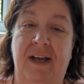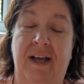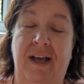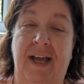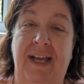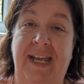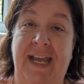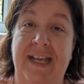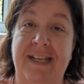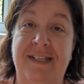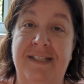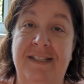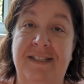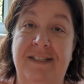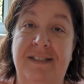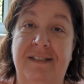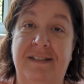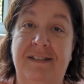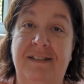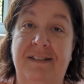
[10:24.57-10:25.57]
I
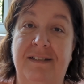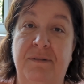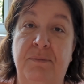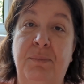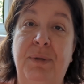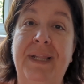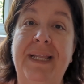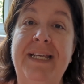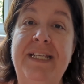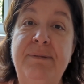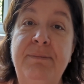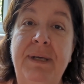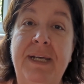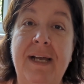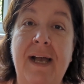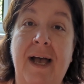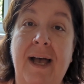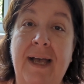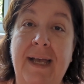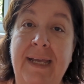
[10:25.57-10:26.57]
guess please be
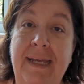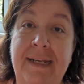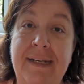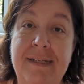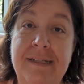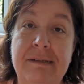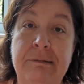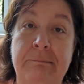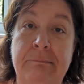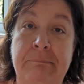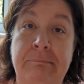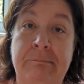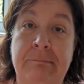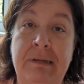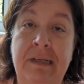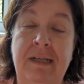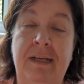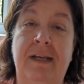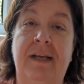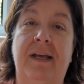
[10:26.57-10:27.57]
kind,
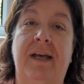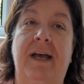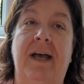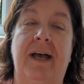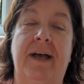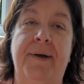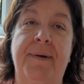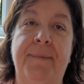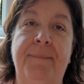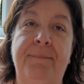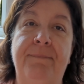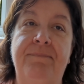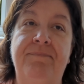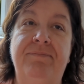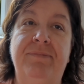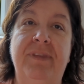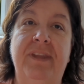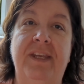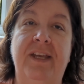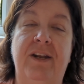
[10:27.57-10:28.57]

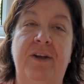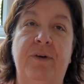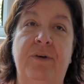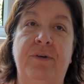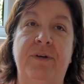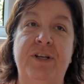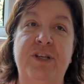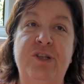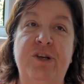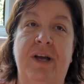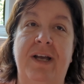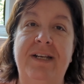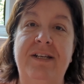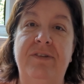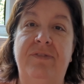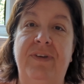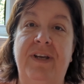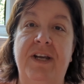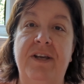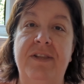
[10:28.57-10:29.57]
in trying to
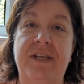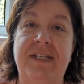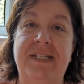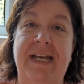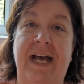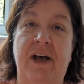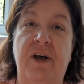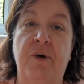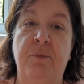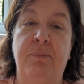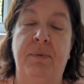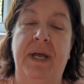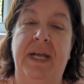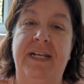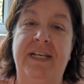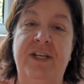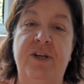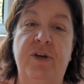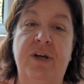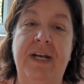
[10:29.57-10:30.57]
figure this out.
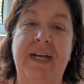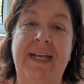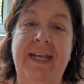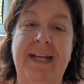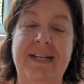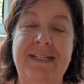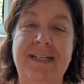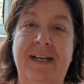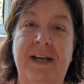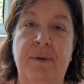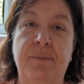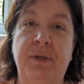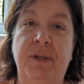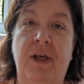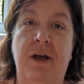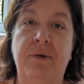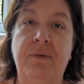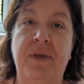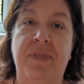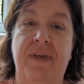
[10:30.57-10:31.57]
But you're going to get to come
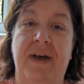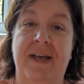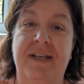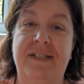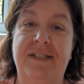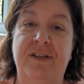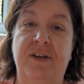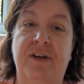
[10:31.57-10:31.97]
along with us.